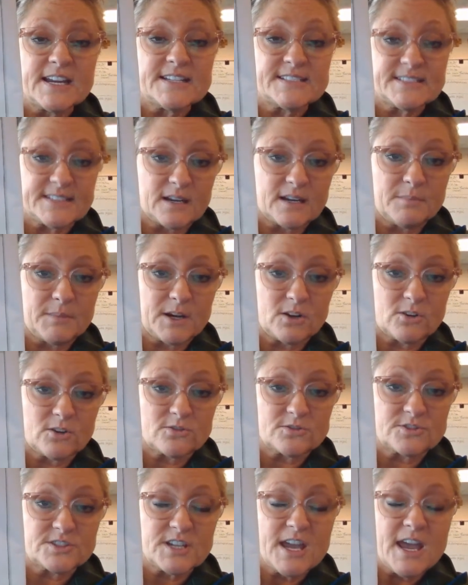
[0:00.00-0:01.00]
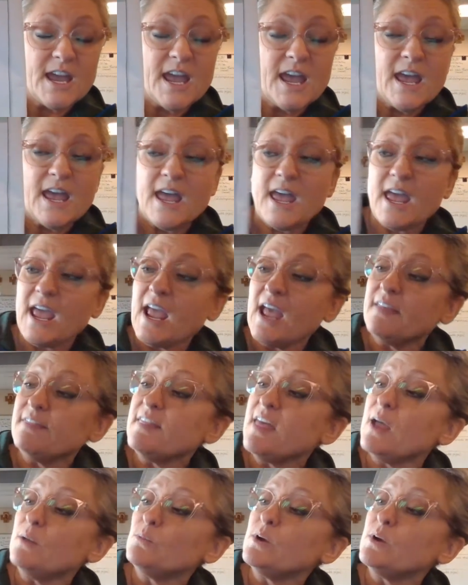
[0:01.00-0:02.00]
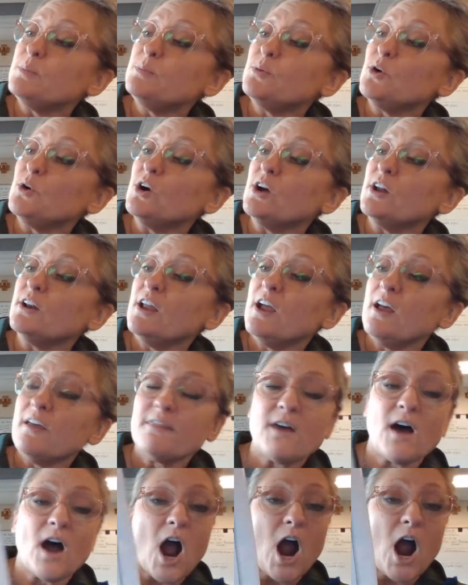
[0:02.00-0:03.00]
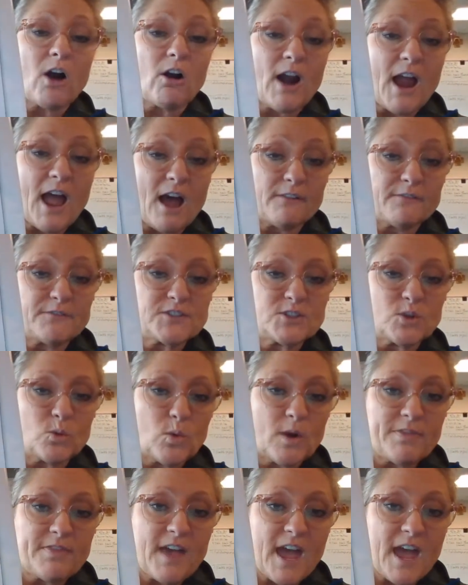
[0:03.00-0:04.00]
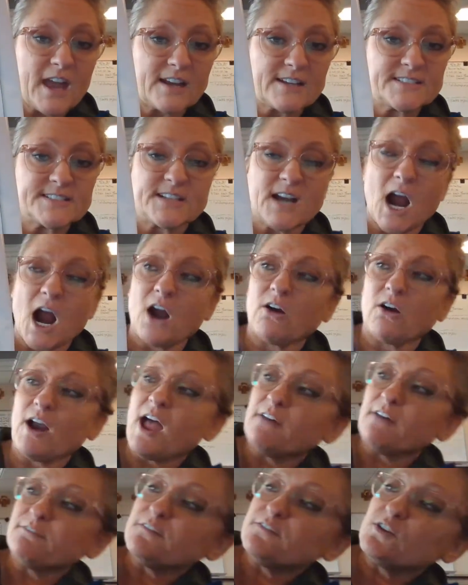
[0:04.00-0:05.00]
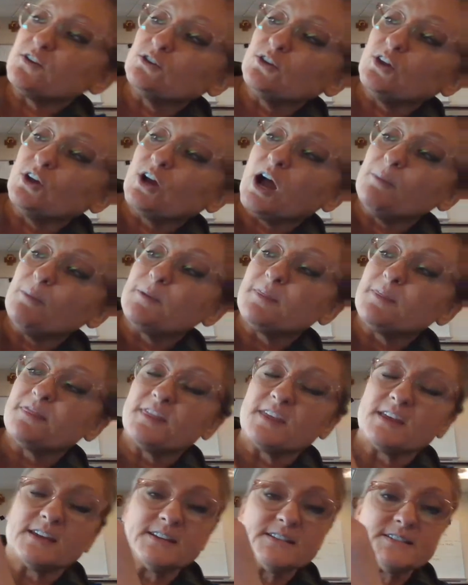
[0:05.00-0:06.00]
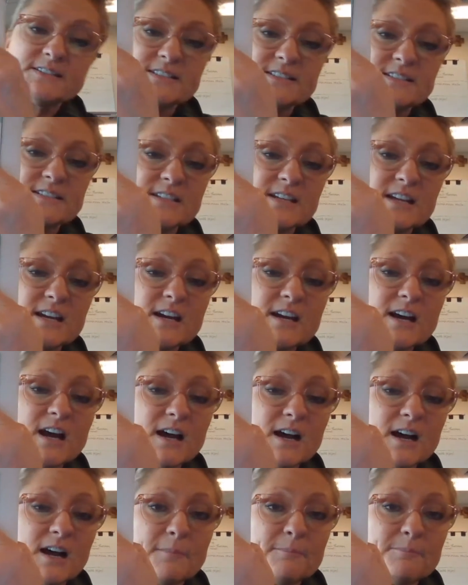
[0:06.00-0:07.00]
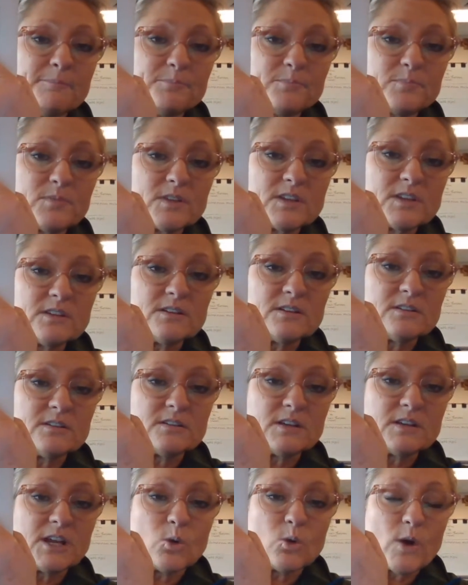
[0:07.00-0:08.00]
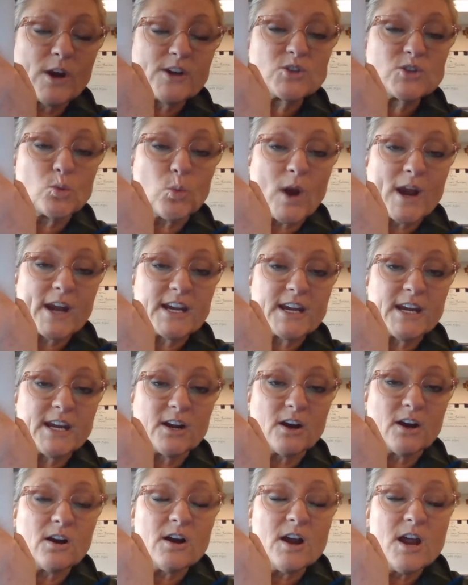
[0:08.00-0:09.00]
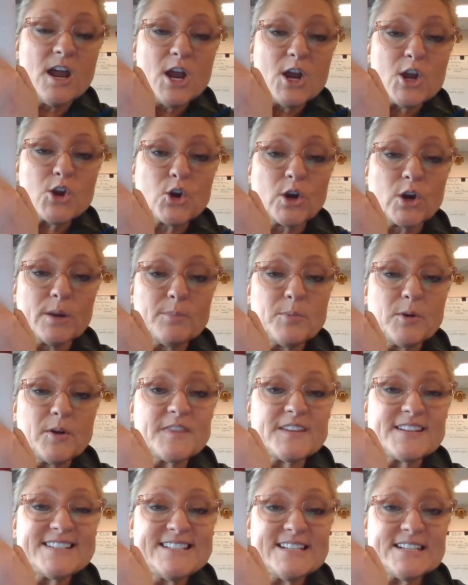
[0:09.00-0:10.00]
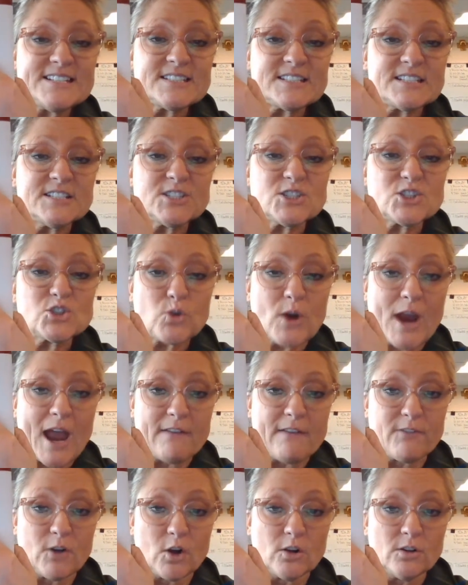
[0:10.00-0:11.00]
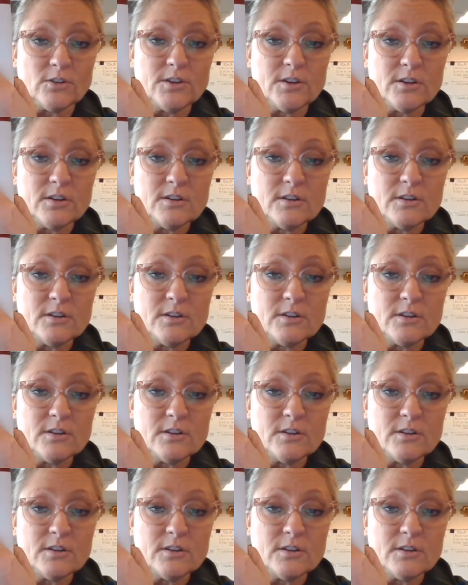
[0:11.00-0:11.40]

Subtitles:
in centimeters. And then we put the RF. So what the heck is an RF? If you look up at this equation right here, you're going to put the distance traveled